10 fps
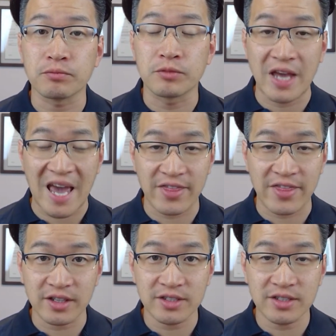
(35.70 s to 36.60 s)
the
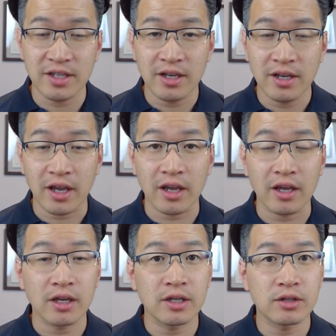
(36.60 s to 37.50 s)
ethics
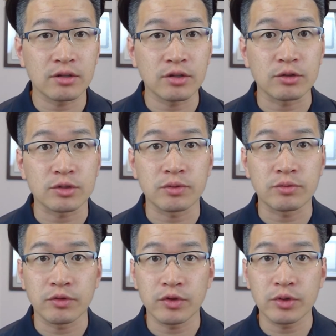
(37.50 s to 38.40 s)
and, you know,
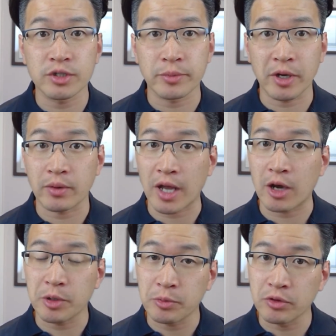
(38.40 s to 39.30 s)
some reviews about
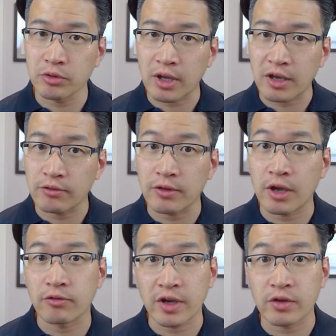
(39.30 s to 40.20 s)
how people have
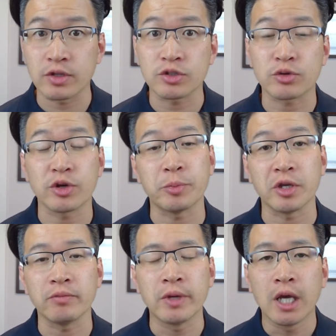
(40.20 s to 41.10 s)
found this
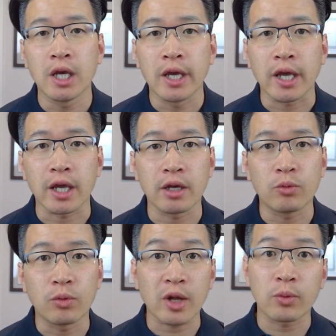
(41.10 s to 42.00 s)
creepy.
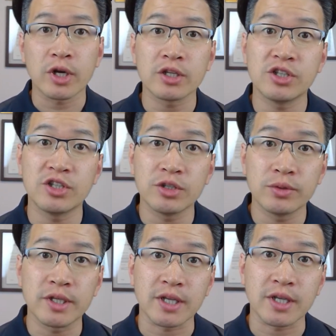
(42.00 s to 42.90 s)
And what I wanted to do
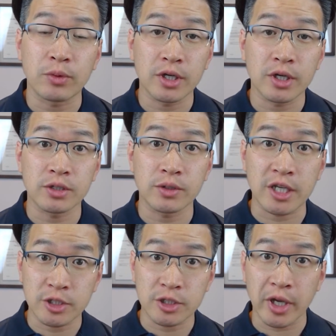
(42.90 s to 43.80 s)
is I wanted to
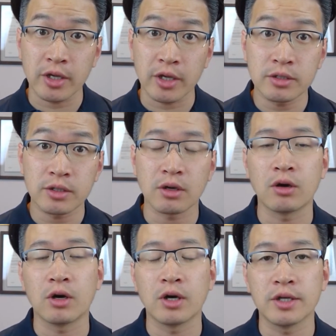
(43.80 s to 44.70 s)
expand
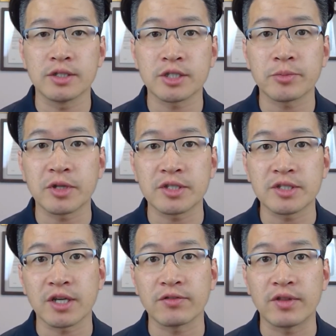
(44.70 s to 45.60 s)
on some of the
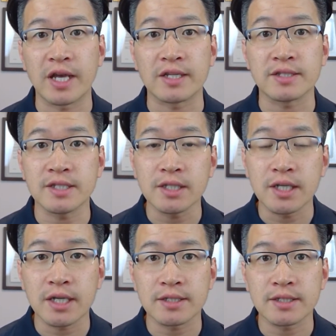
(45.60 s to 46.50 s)
stuff that
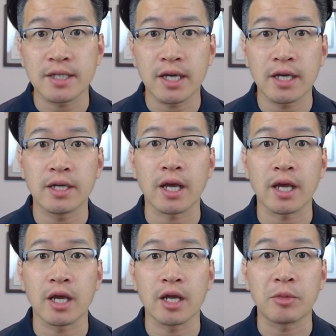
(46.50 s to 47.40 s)
CNET said
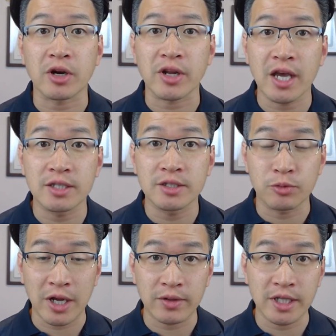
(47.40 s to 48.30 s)
and Marques,
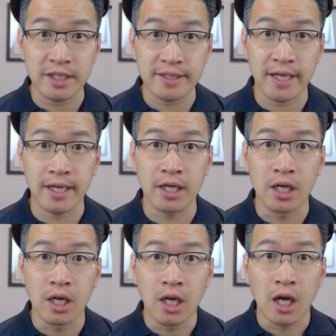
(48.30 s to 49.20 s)
Brownlee said.
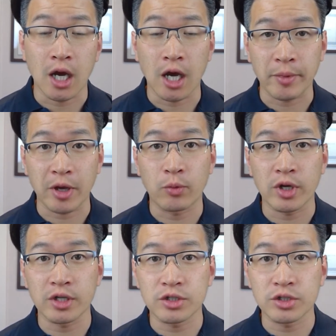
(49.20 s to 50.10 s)
I
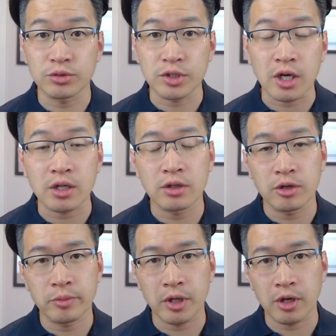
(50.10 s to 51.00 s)
wanted to talk a
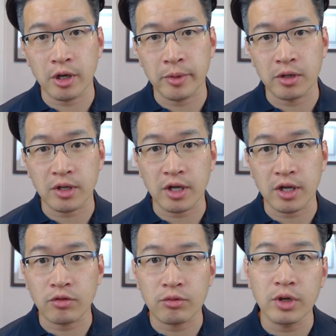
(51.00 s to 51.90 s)
little bit about kind
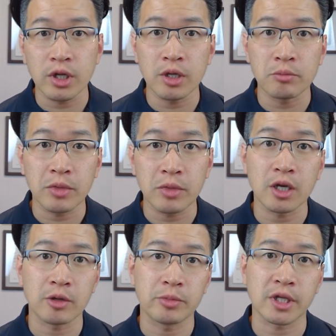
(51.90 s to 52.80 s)
of three
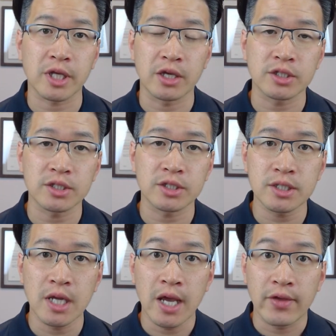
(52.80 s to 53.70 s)
main
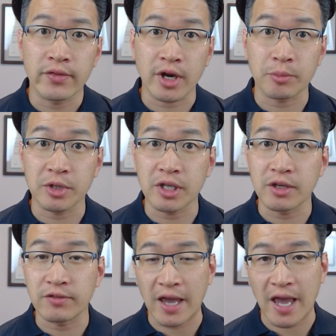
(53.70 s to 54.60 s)
implications that I
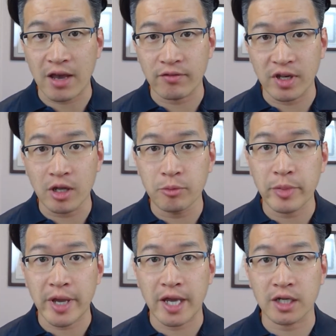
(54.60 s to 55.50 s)
believe have an
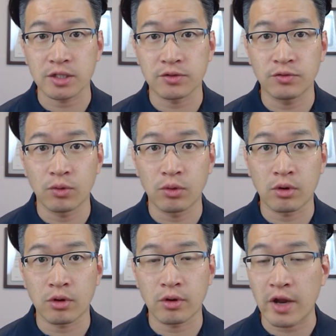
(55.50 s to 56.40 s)
impact
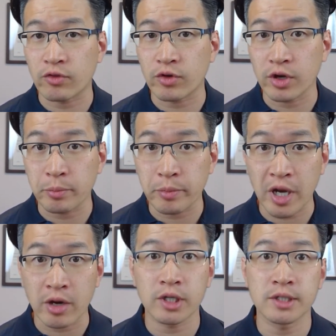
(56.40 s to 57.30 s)
for every
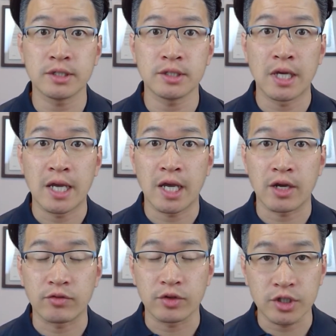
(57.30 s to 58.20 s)
parent,
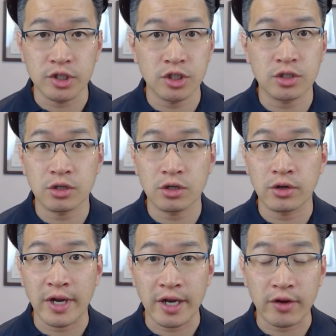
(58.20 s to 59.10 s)
every
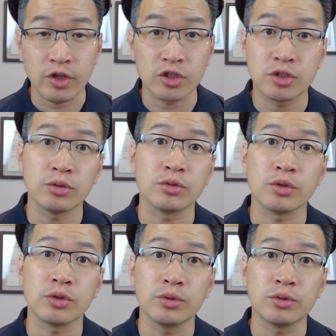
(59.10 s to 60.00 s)
teacher, and every
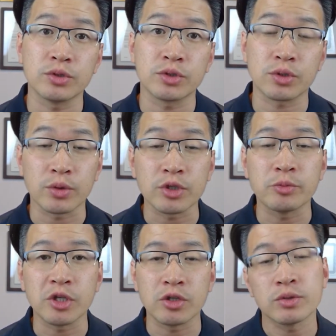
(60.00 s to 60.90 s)
student who's going to
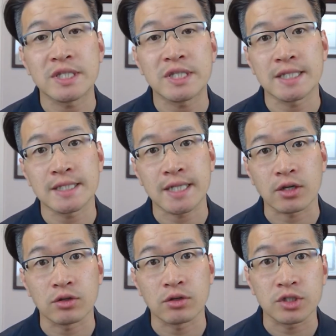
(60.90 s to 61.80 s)
be using this
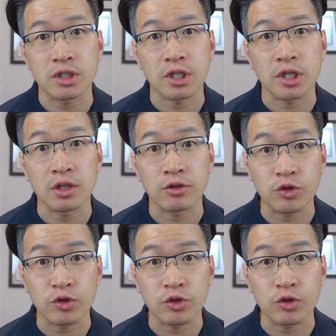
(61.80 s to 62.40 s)
technology in the